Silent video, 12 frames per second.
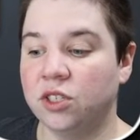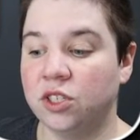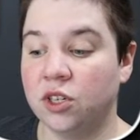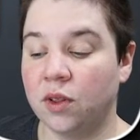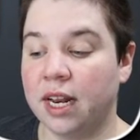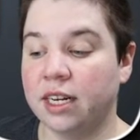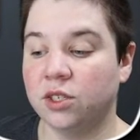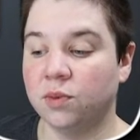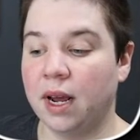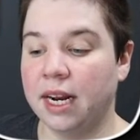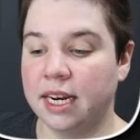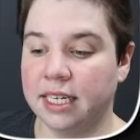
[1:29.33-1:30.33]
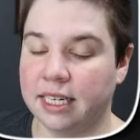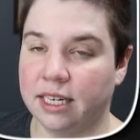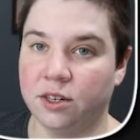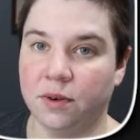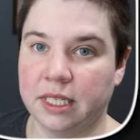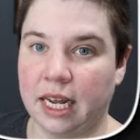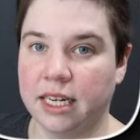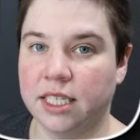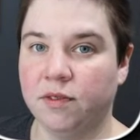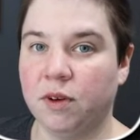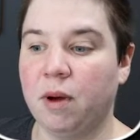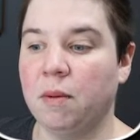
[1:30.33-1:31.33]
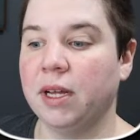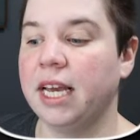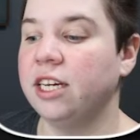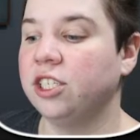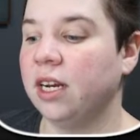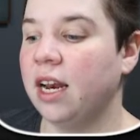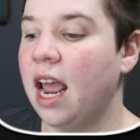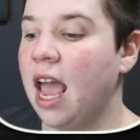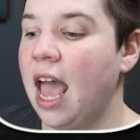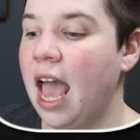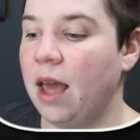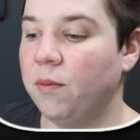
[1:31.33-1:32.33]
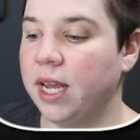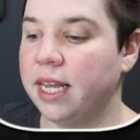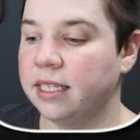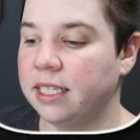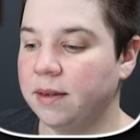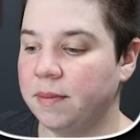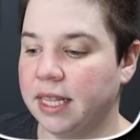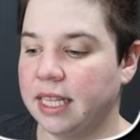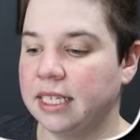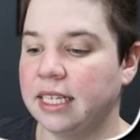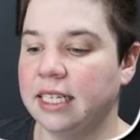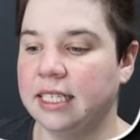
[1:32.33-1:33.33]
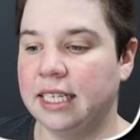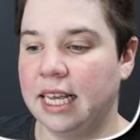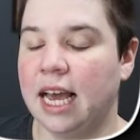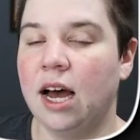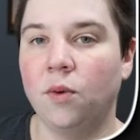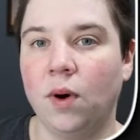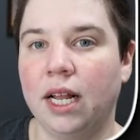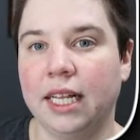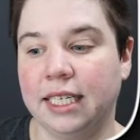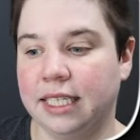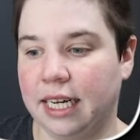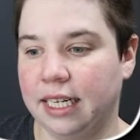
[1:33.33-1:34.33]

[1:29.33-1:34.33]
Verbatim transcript: so that it's ready to send to a scientific publication and we can submit this and see how well it